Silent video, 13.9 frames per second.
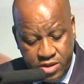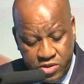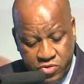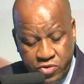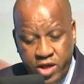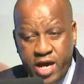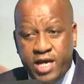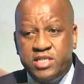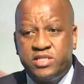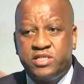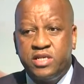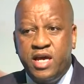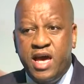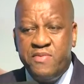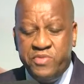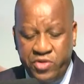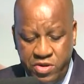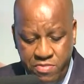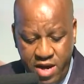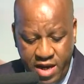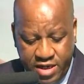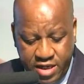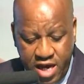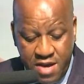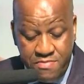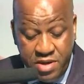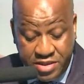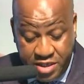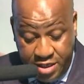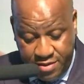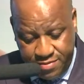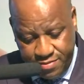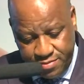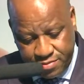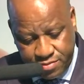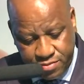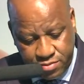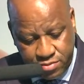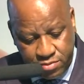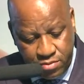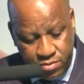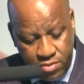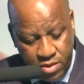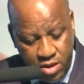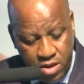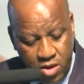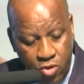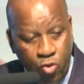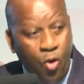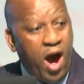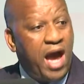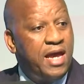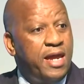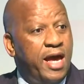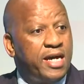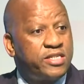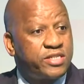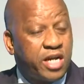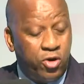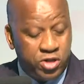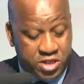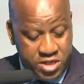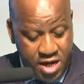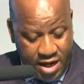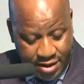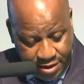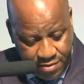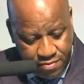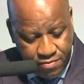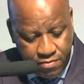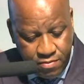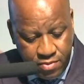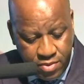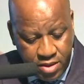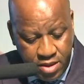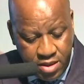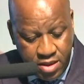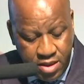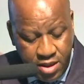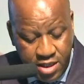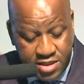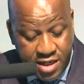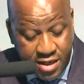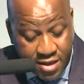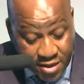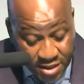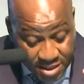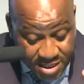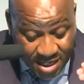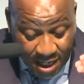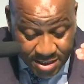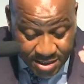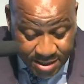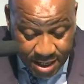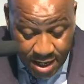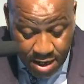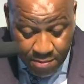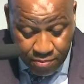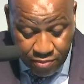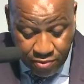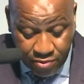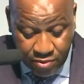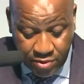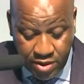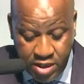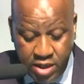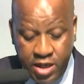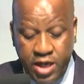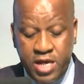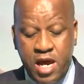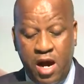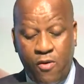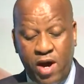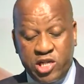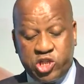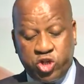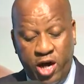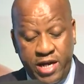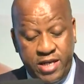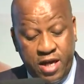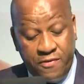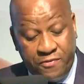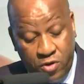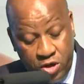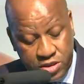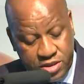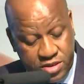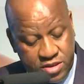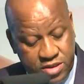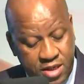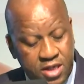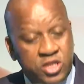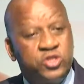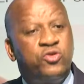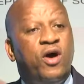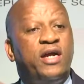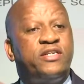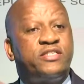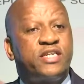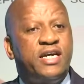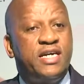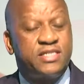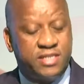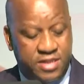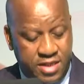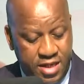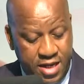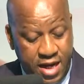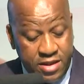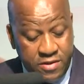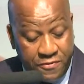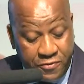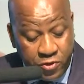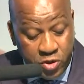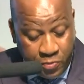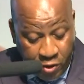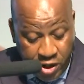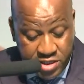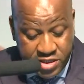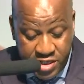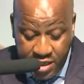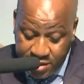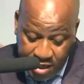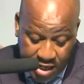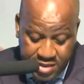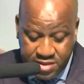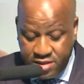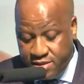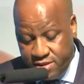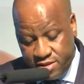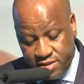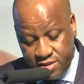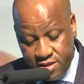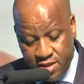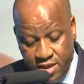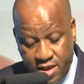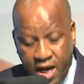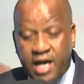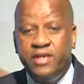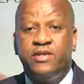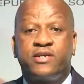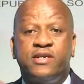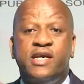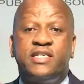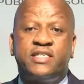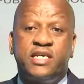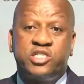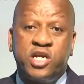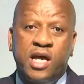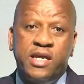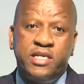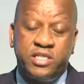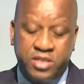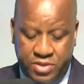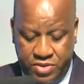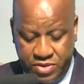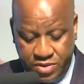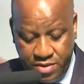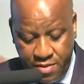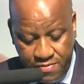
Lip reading: Today's MUNIMEC meeting, while extraordinary, is a critical step in our joint efforts to address the food poisoning crisis and related challenges.